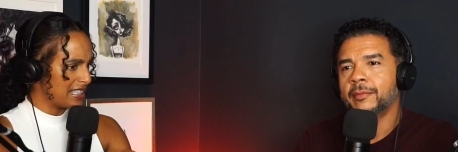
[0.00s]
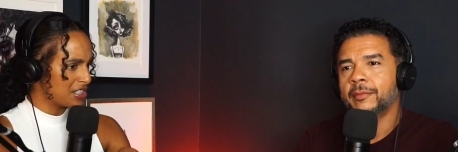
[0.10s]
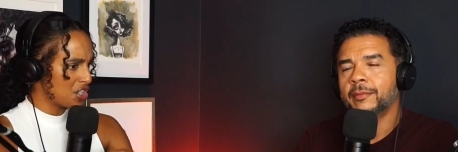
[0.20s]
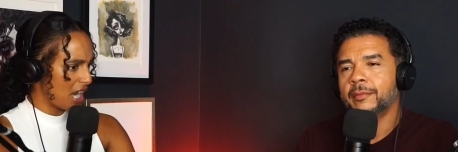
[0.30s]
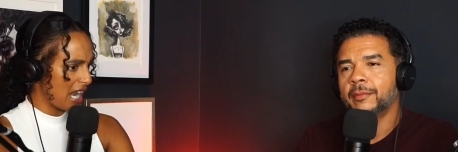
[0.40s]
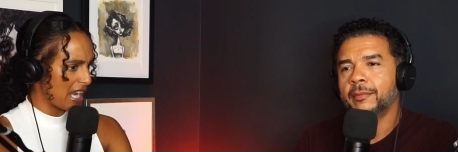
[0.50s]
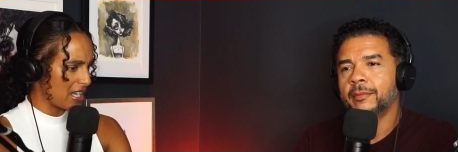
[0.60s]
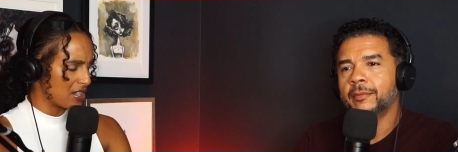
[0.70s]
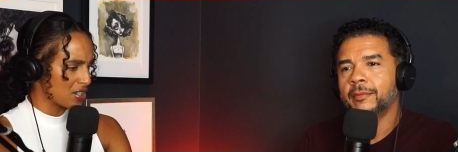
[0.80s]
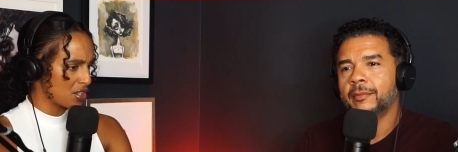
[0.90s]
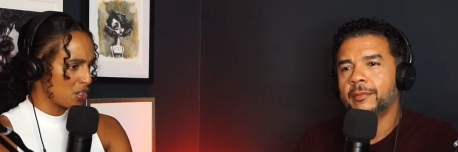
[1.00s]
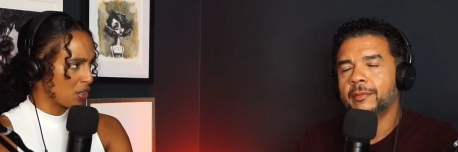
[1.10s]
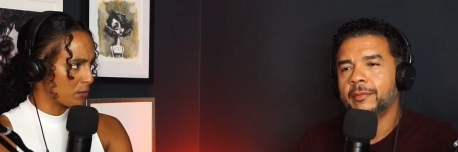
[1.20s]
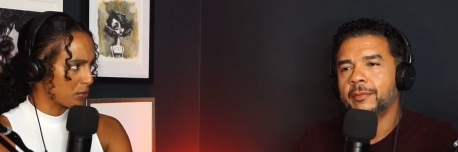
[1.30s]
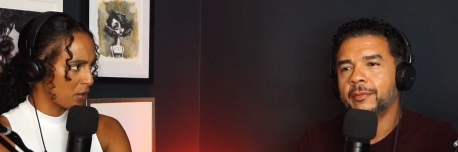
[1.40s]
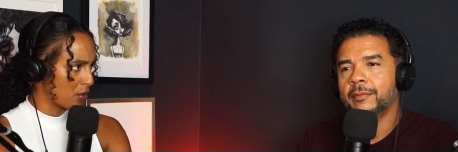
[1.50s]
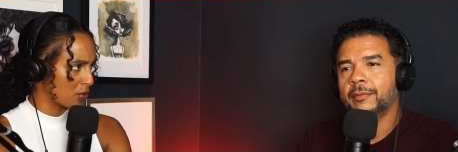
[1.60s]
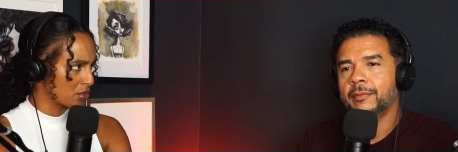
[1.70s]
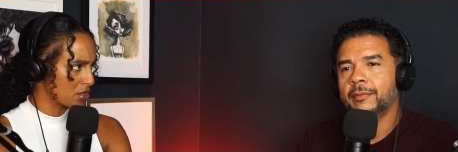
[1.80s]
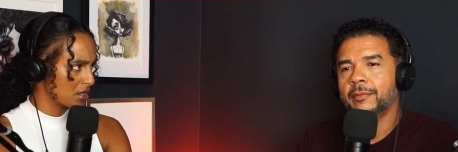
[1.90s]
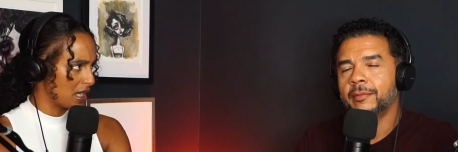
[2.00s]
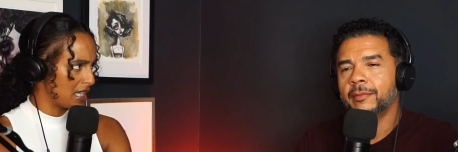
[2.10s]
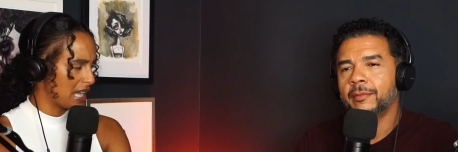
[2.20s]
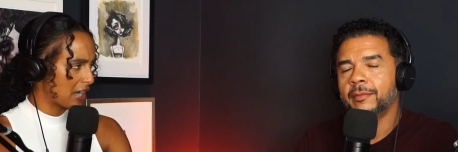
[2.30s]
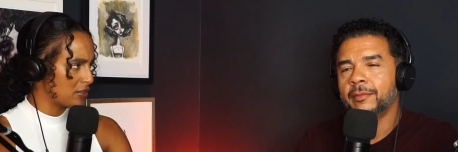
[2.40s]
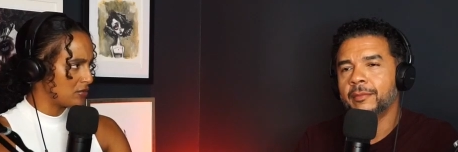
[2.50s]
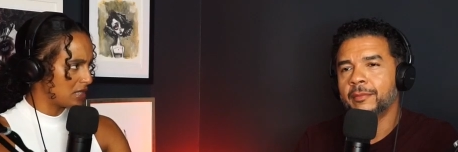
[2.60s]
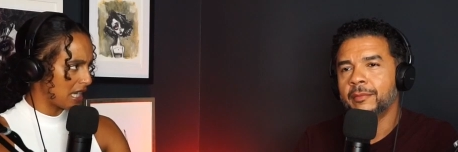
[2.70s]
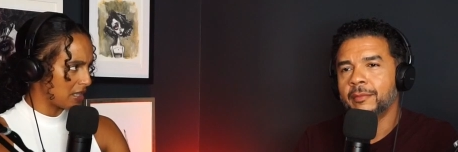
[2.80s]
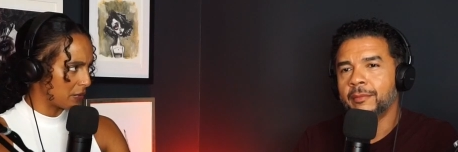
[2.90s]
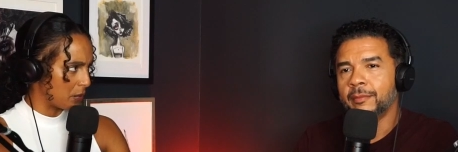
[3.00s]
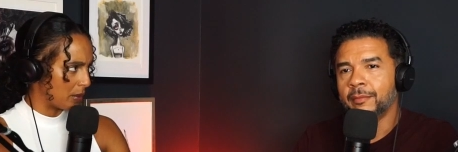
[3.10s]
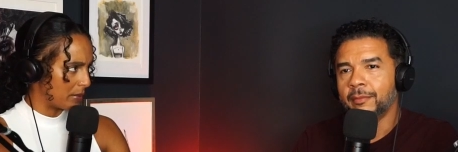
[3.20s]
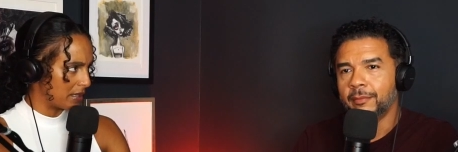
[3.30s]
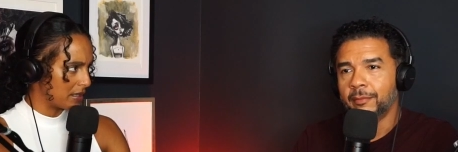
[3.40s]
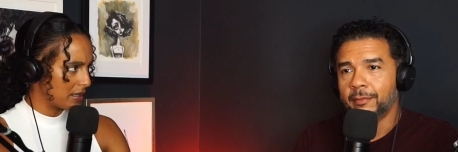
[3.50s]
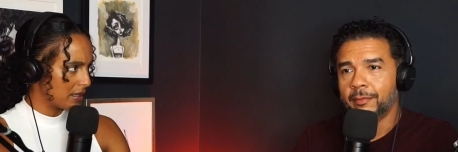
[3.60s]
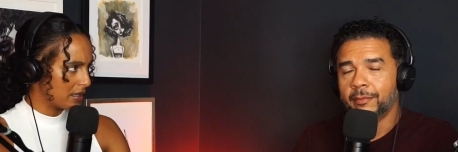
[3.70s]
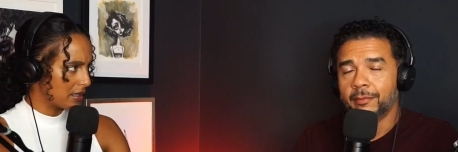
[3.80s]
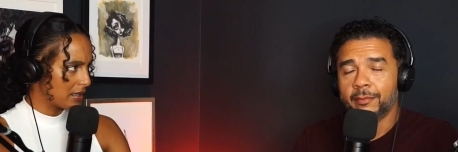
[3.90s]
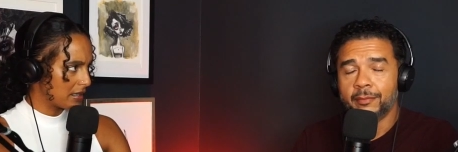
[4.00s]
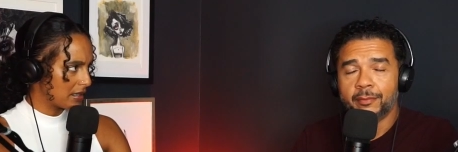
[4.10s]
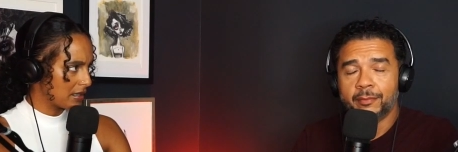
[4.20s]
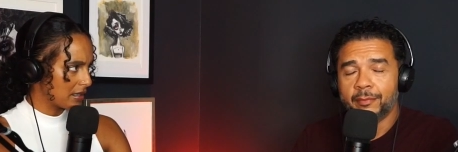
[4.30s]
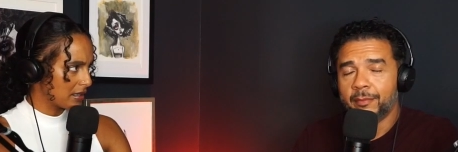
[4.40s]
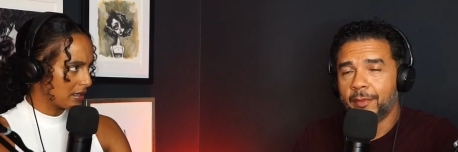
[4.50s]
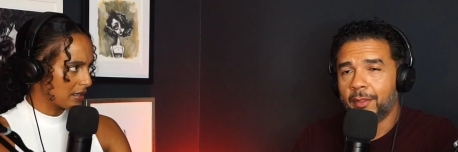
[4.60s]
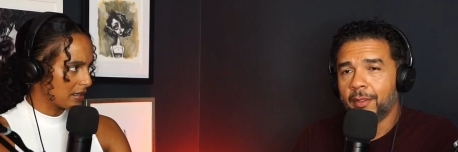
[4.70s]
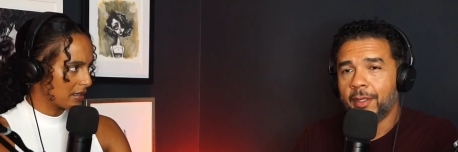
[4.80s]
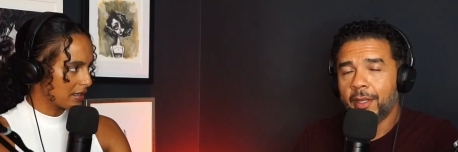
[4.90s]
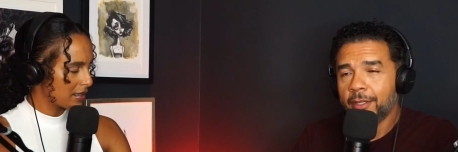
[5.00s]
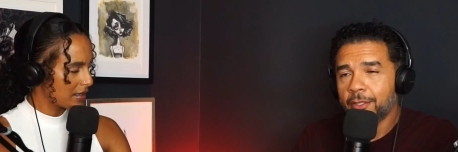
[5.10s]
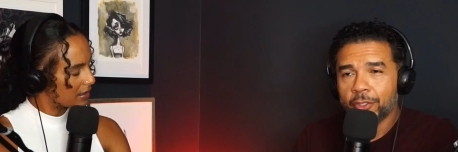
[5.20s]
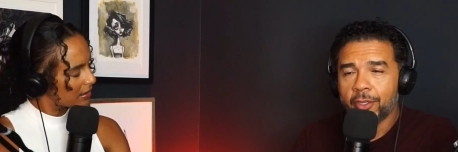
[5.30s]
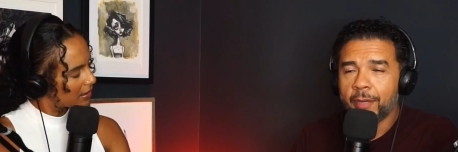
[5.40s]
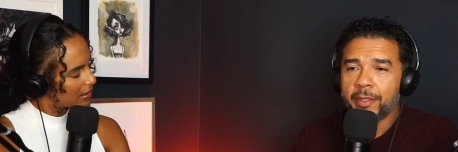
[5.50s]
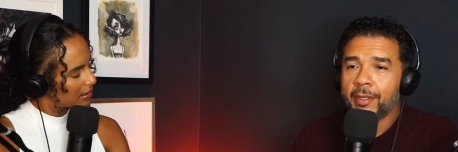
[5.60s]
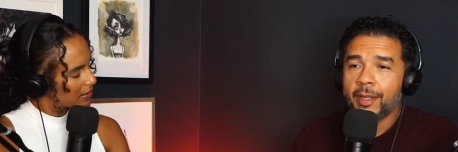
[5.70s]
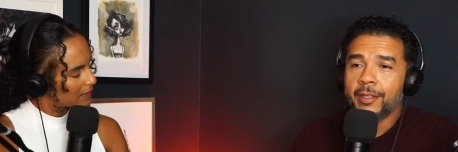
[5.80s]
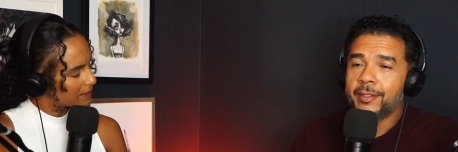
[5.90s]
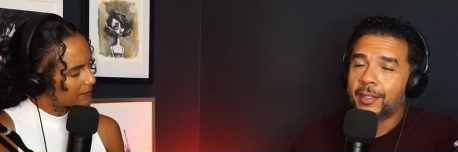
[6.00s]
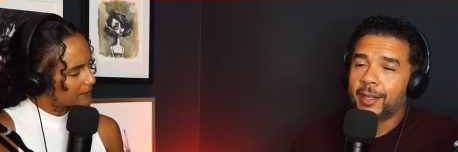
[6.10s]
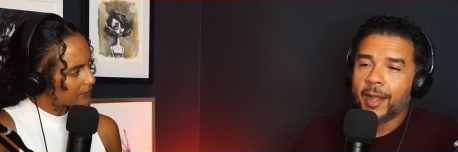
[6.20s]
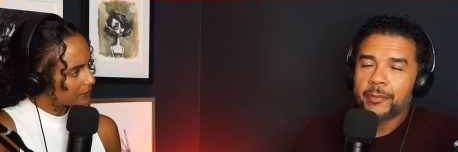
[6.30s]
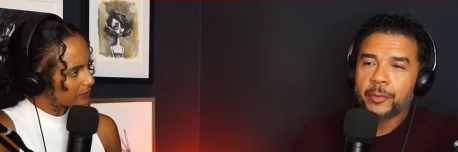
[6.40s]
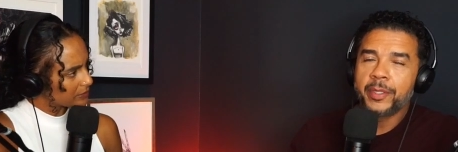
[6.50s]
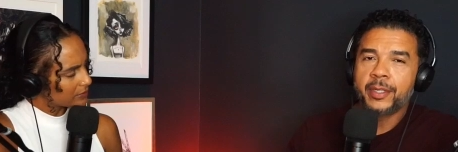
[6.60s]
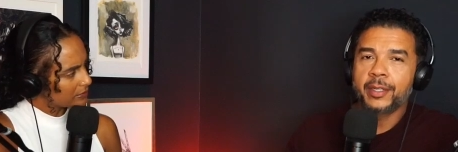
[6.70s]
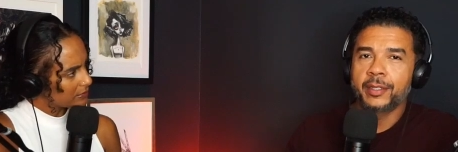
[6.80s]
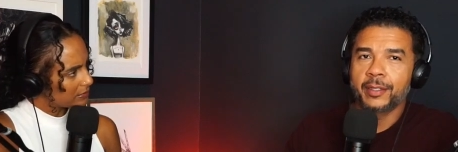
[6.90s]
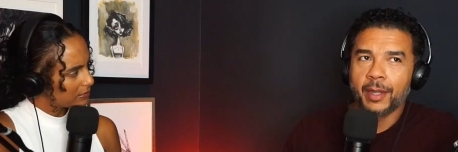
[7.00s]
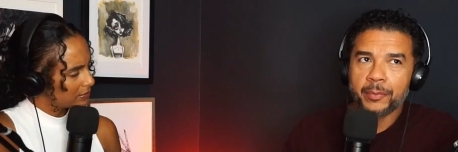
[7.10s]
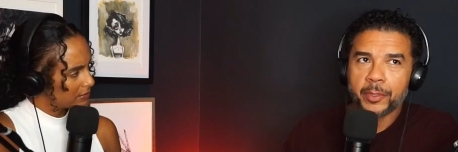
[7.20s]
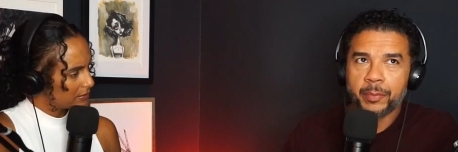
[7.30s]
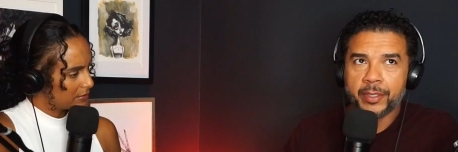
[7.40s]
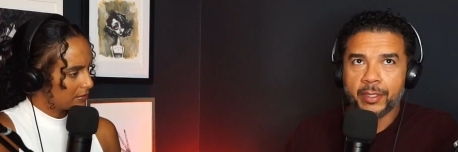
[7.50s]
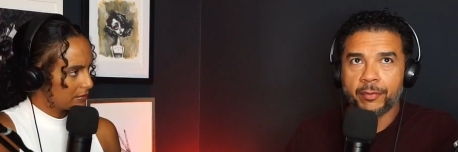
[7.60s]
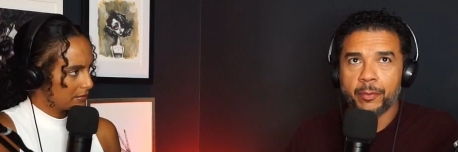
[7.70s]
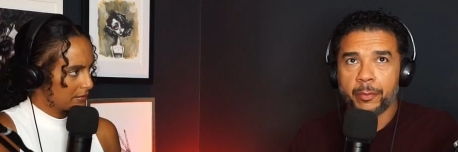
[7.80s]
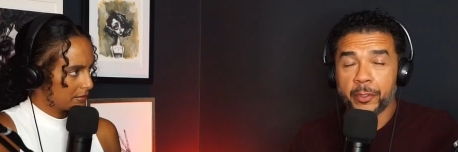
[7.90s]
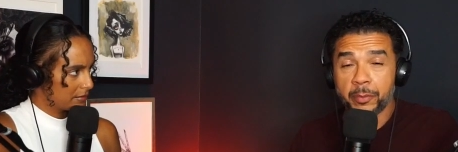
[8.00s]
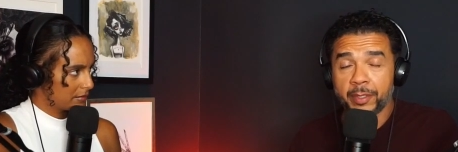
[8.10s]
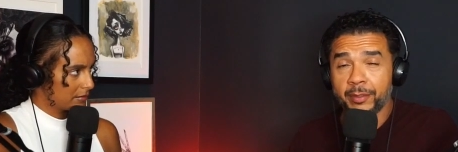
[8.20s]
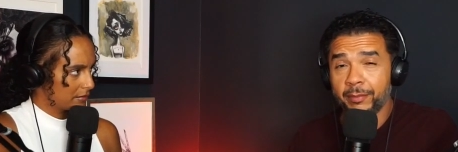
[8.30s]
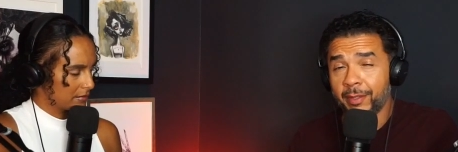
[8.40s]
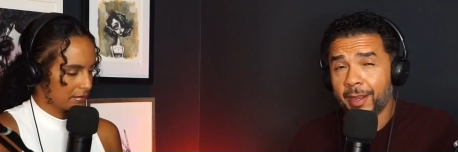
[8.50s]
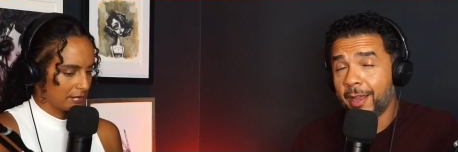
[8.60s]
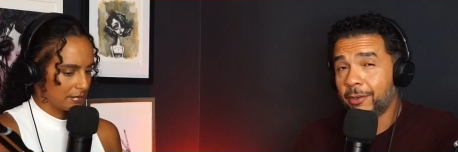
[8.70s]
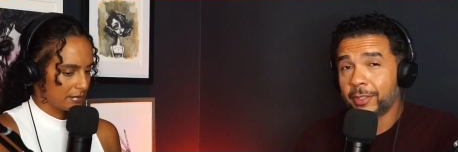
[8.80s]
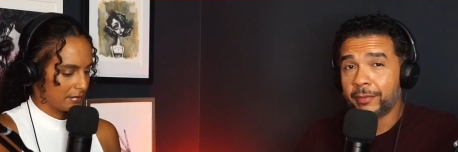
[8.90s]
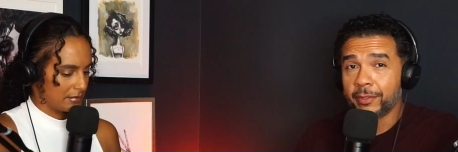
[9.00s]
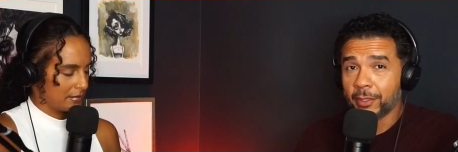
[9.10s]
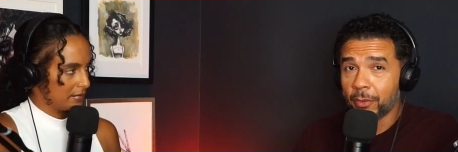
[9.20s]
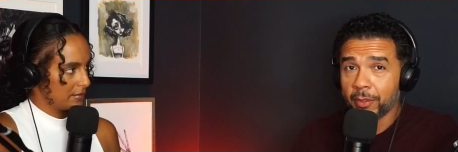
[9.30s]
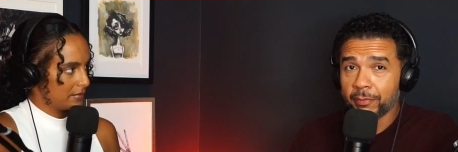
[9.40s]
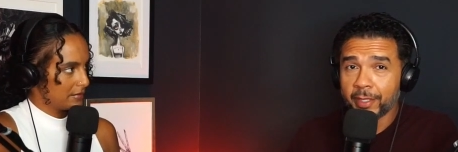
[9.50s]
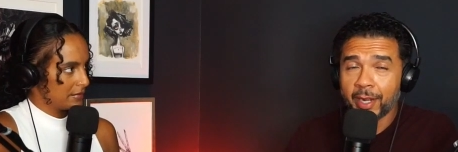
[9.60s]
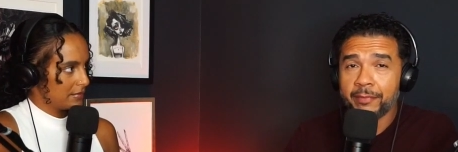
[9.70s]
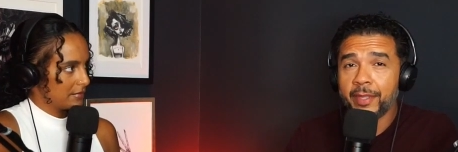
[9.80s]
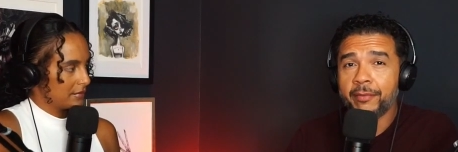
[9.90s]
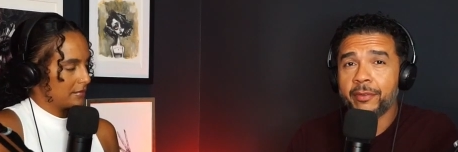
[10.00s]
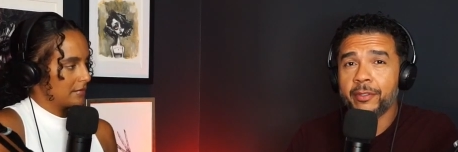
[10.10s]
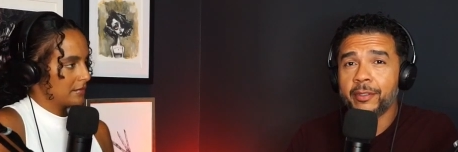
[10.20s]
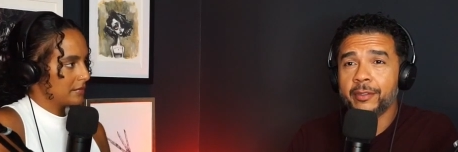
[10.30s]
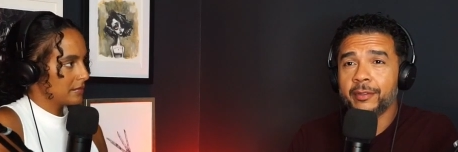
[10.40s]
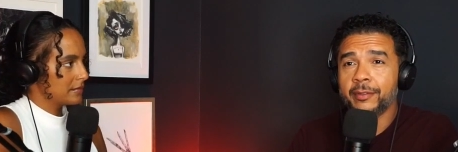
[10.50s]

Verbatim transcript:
Speaker 1: change your approach in how you date a woman?
Speaker 2: Yeah, sure. I mean, listen, I'm speaking I'm speaking from a perspective that I don't even know of. Like I've never